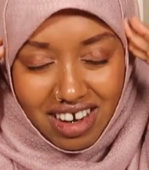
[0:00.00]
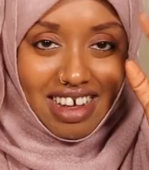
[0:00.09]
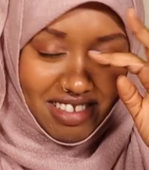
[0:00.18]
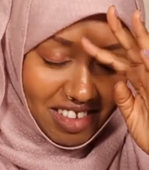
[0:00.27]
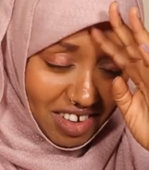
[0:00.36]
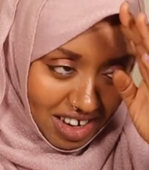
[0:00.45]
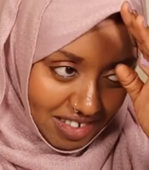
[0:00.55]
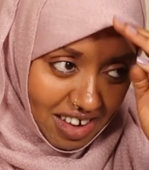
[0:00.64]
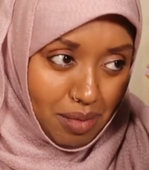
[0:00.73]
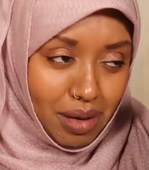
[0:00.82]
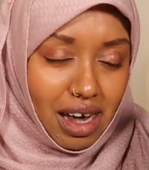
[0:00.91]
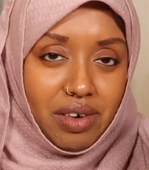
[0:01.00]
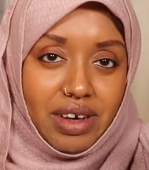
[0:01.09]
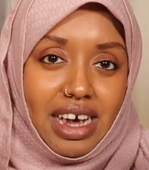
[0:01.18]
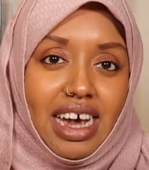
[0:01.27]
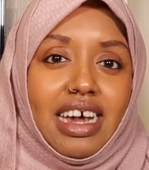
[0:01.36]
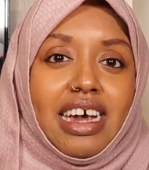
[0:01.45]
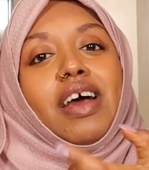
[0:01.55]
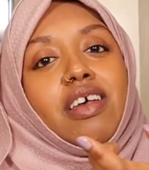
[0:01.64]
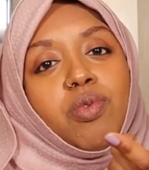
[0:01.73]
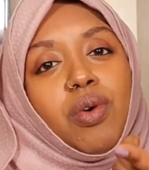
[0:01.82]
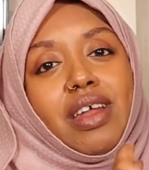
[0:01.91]
Listen to this, hear me out, yeah?
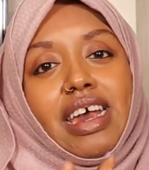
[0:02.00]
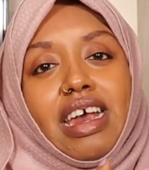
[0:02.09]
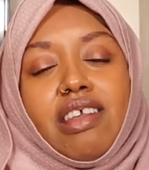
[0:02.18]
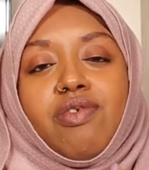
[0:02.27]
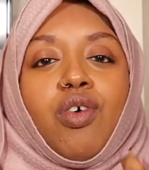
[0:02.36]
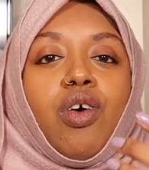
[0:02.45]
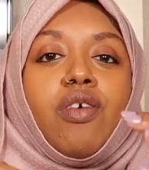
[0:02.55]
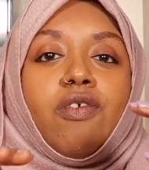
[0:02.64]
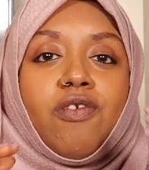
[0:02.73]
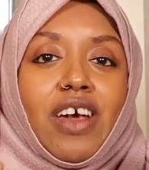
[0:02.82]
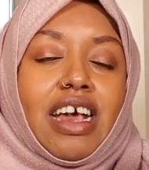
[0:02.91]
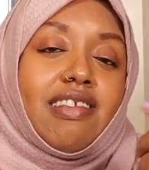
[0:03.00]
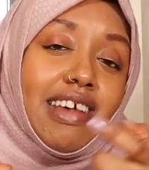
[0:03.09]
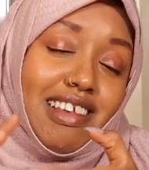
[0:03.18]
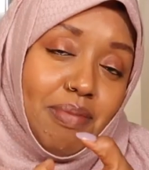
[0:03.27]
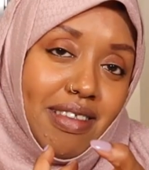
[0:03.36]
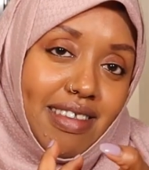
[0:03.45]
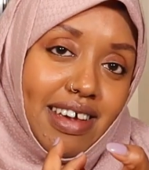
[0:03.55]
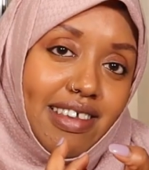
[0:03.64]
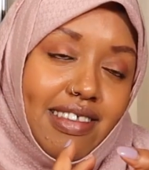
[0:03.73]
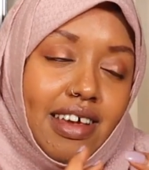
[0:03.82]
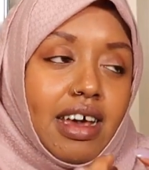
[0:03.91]
First one is for fixed expenses.